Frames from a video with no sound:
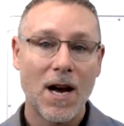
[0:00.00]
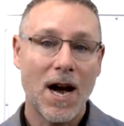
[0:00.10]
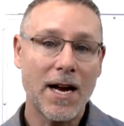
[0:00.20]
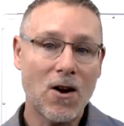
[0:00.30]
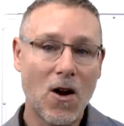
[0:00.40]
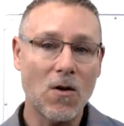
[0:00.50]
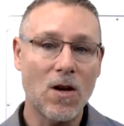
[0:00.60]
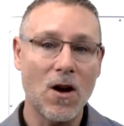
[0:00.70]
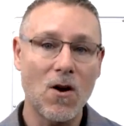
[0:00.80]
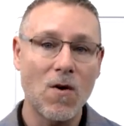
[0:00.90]
I call
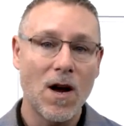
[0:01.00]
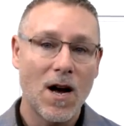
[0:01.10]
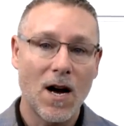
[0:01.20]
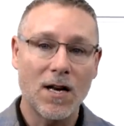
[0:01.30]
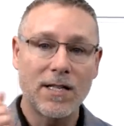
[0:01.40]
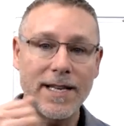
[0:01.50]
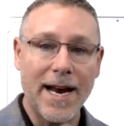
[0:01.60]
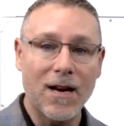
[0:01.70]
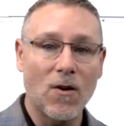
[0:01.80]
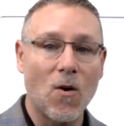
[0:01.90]
Go a
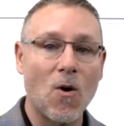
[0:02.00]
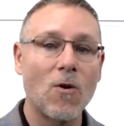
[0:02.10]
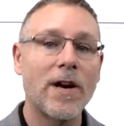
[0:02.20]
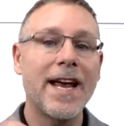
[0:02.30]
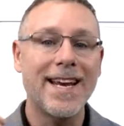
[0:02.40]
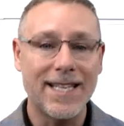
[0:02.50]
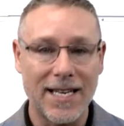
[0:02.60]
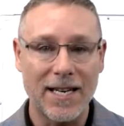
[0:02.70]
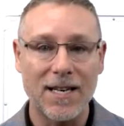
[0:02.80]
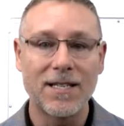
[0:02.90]

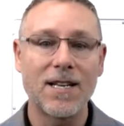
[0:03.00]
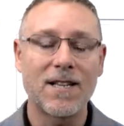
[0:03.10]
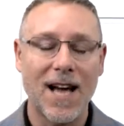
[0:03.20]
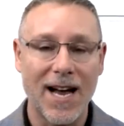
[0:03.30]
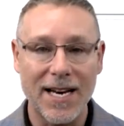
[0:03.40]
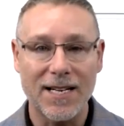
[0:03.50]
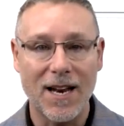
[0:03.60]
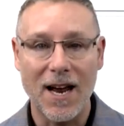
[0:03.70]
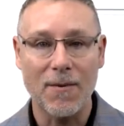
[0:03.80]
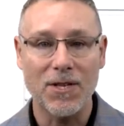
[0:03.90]
data-oriented designed
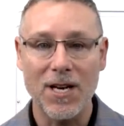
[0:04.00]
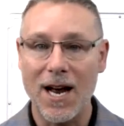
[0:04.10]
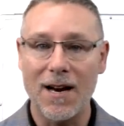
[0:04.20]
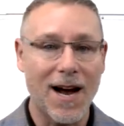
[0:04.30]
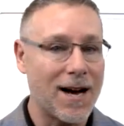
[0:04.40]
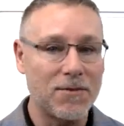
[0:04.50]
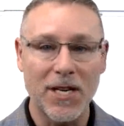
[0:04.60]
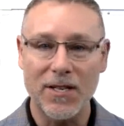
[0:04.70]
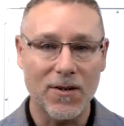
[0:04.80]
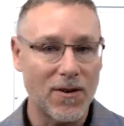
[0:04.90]
language, not
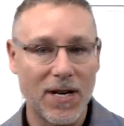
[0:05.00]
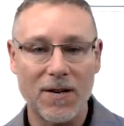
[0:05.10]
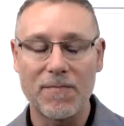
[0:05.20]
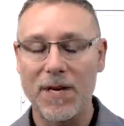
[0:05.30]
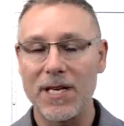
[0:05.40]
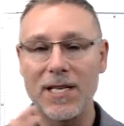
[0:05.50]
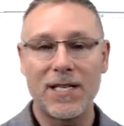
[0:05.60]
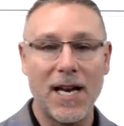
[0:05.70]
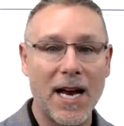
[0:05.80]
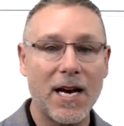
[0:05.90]
object-oriented, but
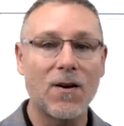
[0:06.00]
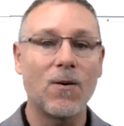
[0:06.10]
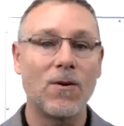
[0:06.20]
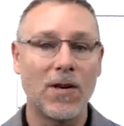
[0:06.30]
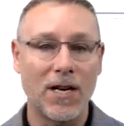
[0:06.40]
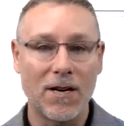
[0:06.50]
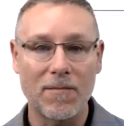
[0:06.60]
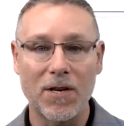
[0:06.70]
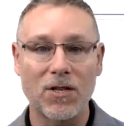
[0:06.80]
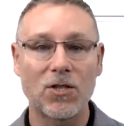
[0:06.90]
data-oriented. I'm
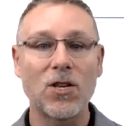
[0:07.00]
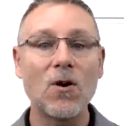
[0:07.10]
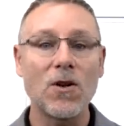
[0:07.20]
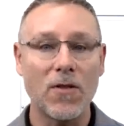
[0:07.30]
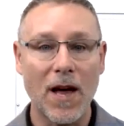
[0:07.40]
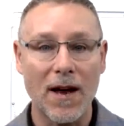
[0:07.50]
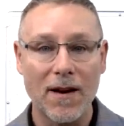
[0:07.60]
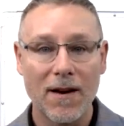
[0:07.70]
going to show you that.